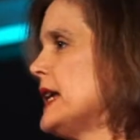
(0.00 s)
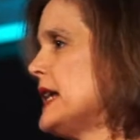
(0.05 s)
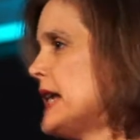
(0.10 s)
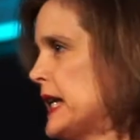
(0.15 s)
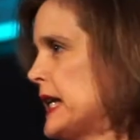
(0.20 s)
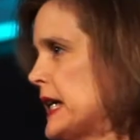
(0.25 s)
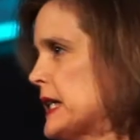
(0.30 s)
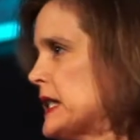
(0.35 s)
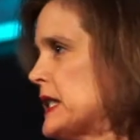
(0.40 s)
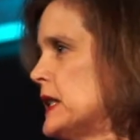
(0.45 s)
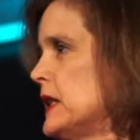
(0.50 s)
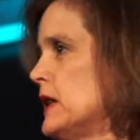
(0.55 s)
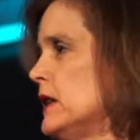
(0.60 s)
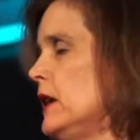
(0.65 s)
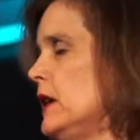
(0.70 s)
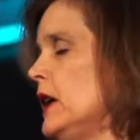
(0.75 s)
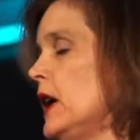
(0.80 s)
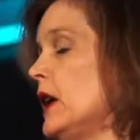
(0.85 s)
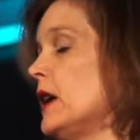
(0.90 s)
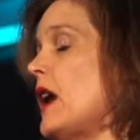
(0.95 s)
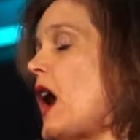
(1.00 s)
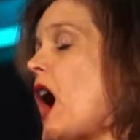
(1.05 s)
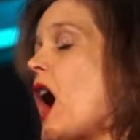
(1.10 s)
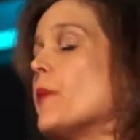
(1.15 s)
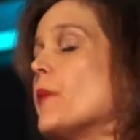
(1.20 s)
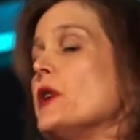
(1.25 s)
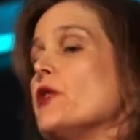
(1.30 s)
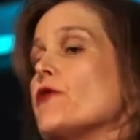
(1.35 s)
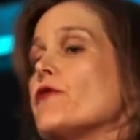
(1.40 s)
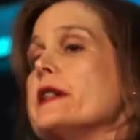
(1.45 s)
need it.
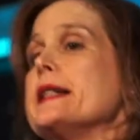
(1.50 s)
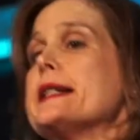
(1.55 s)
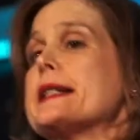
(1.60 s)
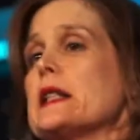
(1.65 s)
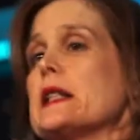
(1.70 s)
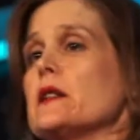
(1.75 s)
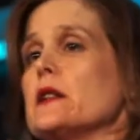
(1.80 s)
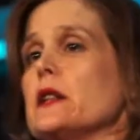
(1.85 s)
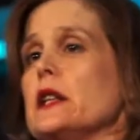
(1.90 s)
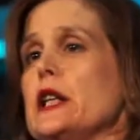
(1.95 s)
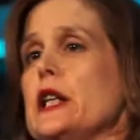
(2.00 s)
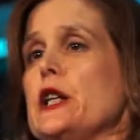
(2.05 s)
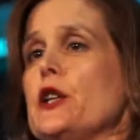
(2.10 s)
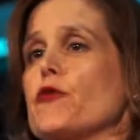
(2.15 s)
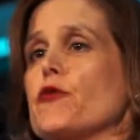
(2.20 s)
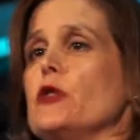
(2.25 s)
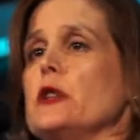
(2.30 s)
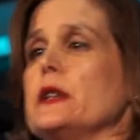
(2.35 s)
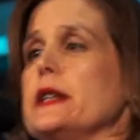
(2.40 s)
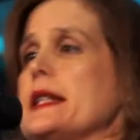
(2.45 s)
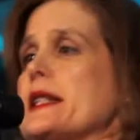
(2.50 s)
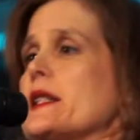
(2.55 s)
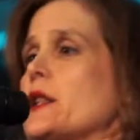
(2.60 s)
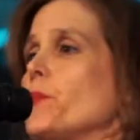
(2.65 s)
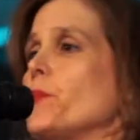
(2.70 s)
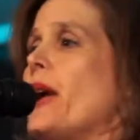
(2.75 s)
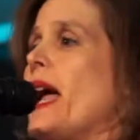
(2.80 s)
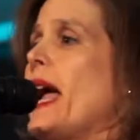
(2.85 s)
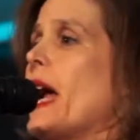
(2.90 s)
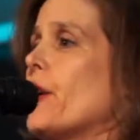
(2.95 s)
NAMI recently released
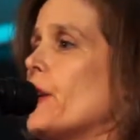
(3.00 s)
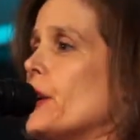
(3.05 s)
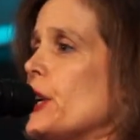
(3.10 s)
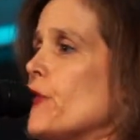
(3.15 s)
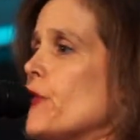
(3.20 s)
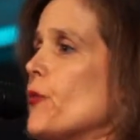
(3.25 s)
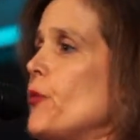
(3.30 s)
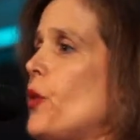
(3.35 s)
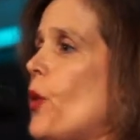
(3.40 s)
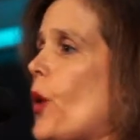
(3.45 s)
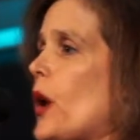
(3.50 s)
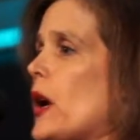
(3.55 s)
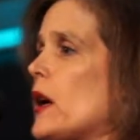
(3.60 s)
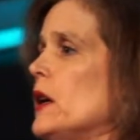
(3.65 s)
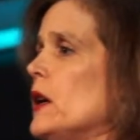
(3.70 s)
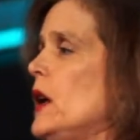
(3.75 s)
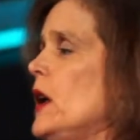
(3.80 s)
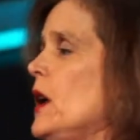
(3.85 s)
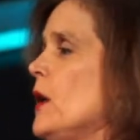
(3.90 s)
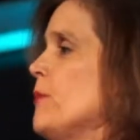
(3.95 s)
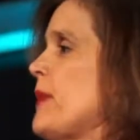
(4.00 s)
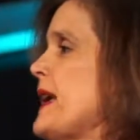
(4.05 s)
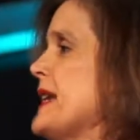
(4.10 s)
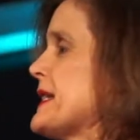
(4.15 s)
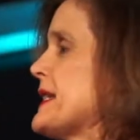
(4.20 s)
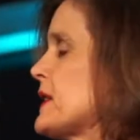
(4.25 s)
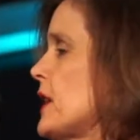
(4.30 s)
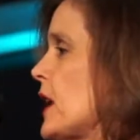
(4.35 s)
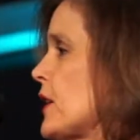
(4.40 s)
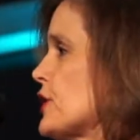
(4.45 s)
a parity report
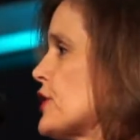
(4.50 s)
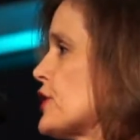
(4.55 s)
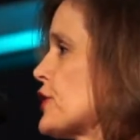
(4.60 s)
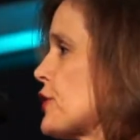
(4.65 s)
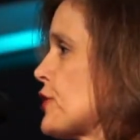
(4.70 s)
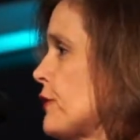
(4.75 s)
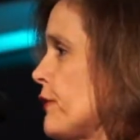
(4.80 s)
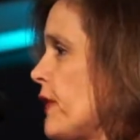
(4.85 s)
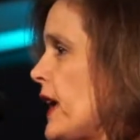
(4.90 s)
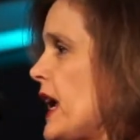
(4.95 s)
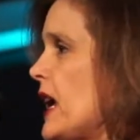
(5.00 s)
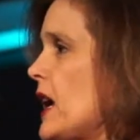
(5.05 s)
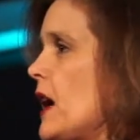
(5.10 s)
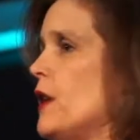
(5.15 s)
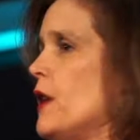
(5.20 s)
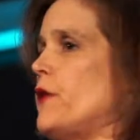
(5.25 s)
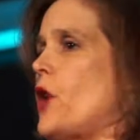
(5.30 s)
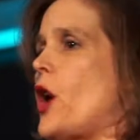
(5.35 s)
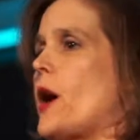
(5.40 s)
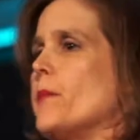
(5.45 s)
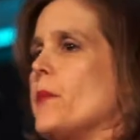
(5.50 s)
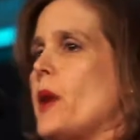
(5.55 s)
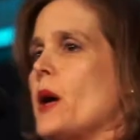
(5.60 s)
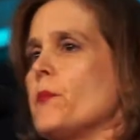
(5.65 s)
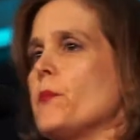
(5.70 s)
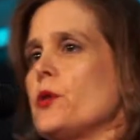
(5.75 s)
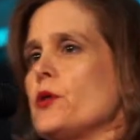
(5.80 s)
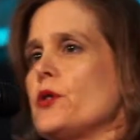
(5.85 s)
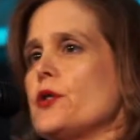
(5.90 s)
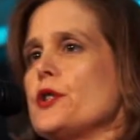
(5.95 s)
based on a survey of our
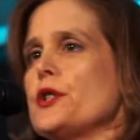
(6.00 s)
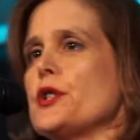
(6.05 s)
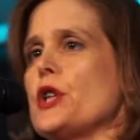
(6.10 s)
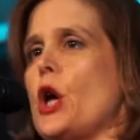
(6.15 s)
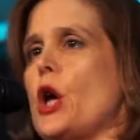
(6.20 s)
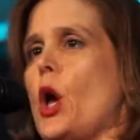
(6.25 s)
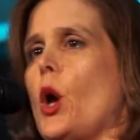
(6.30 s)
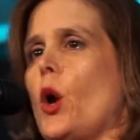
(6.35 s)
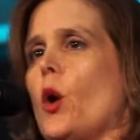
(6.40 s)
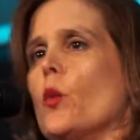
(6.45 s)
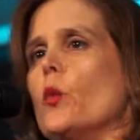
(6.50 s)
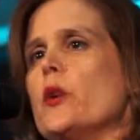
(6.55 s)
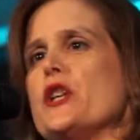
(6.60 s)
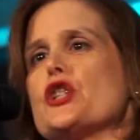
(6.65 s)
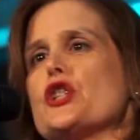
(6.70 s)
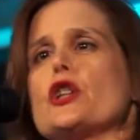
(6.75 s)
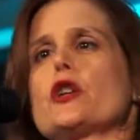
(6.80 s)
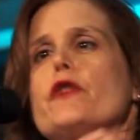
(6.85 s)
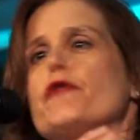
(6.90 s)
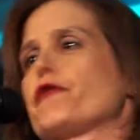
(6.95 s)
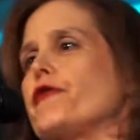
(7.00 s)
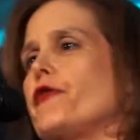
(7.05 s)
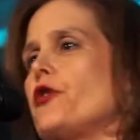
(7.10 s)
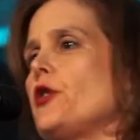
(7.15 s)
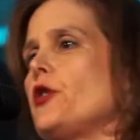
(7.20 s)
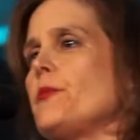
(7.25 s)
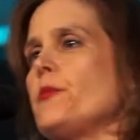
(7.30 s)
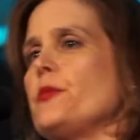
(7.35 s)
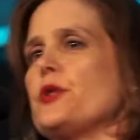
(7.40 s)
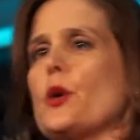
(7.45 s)
members, which
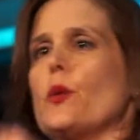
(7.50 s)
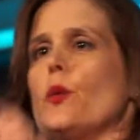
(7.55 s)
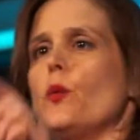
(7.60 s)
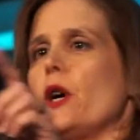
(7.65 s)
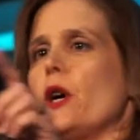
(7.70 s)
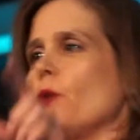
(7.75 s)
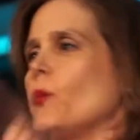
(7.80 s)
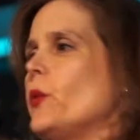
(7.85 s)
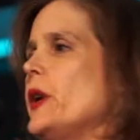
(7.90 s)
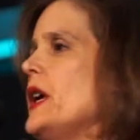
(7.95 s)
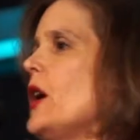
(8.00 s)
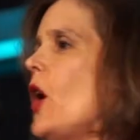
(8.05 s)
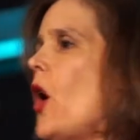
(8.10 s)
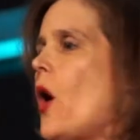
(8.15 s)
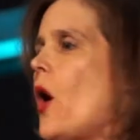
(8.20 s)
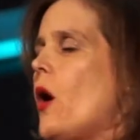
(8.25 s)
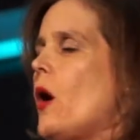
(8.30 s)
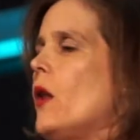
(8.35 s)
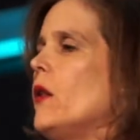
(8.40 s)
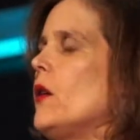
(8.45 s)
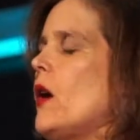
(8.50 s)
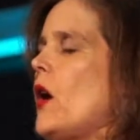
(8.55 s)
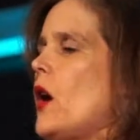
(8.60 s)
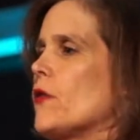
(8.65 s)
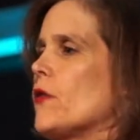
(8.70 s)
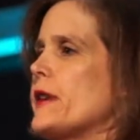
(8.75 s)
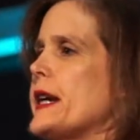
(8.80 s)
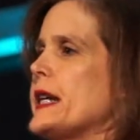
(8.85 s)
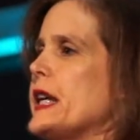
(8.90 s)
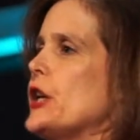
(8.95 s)
confirmed what we all
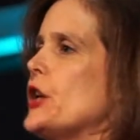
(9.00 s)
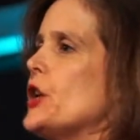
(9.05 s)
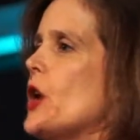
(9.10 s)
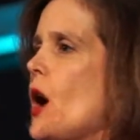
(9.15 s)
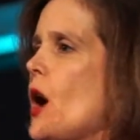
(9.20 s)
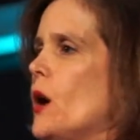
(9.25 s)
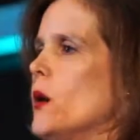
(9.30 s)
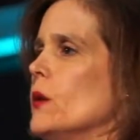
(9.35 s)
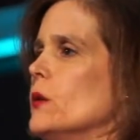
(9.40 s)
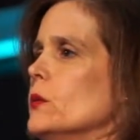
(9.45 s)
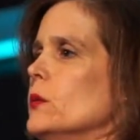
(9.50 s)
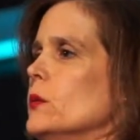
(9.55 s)
already know,